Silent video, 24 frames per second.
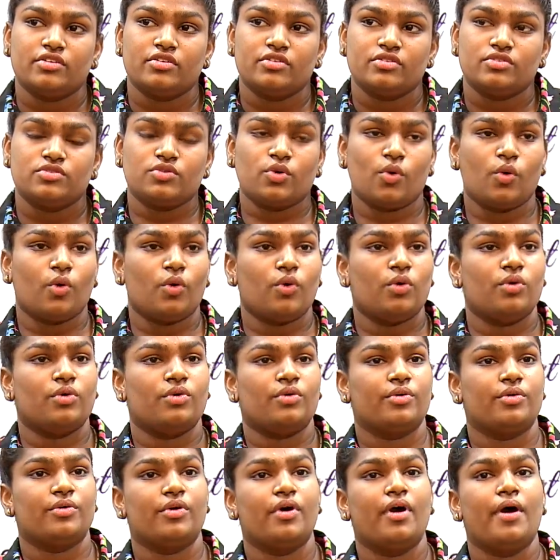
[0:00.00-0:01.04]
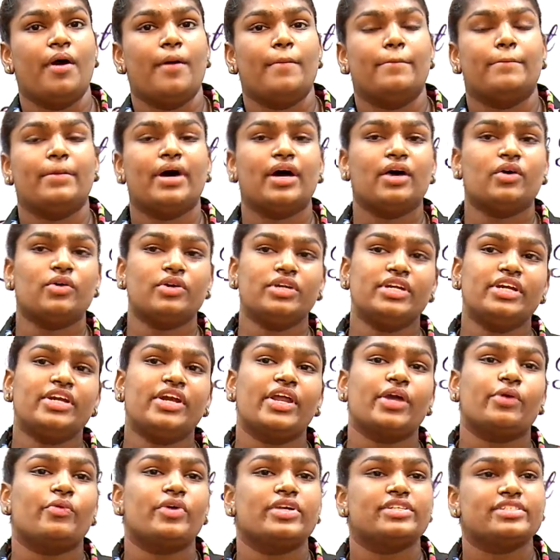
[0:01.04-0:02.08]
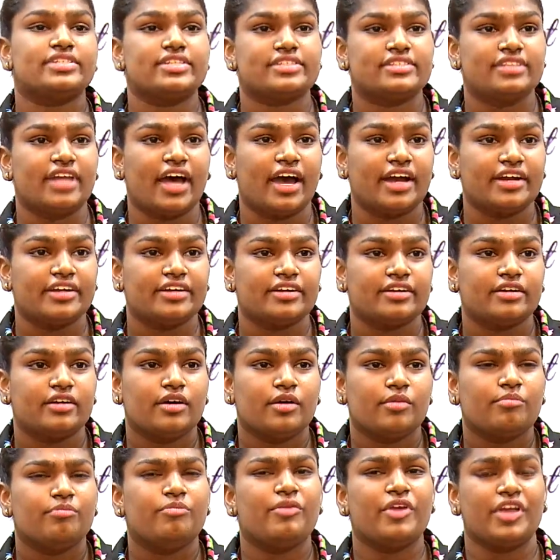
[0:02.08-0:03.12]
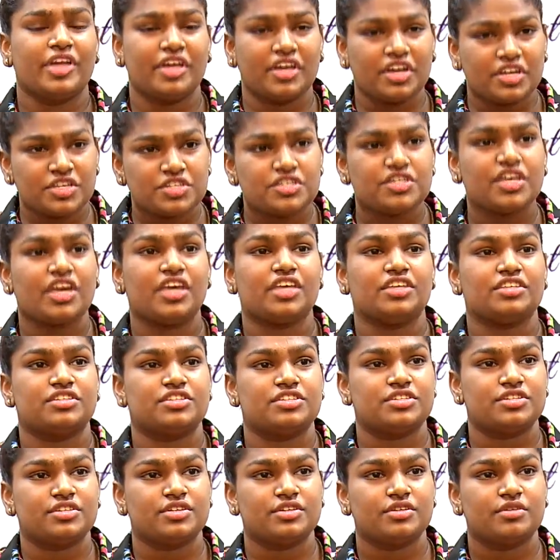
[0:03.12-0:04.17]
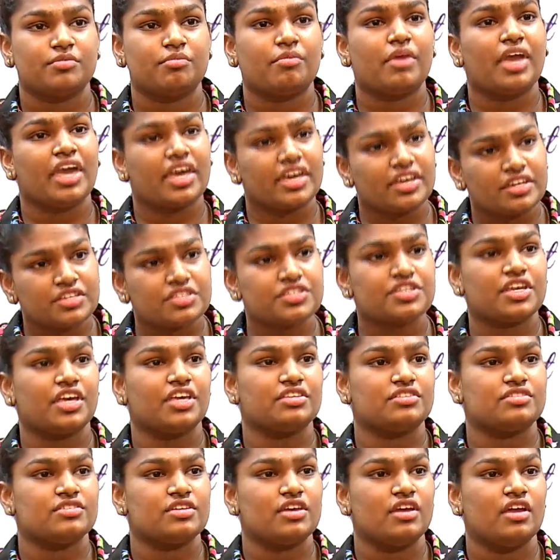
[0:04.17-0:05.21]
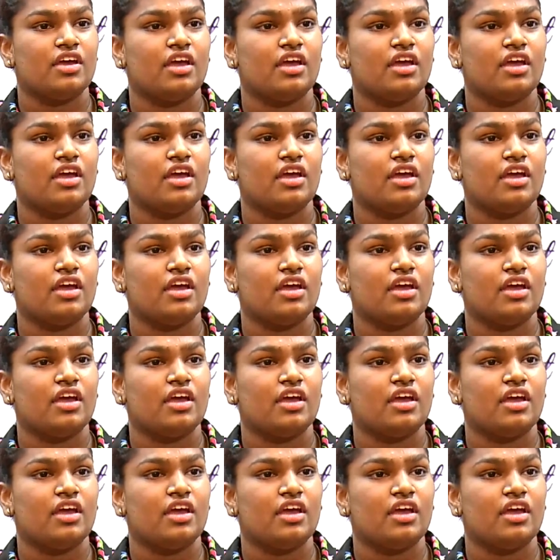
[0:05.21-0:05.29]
So my only request is that bring a change, make a change,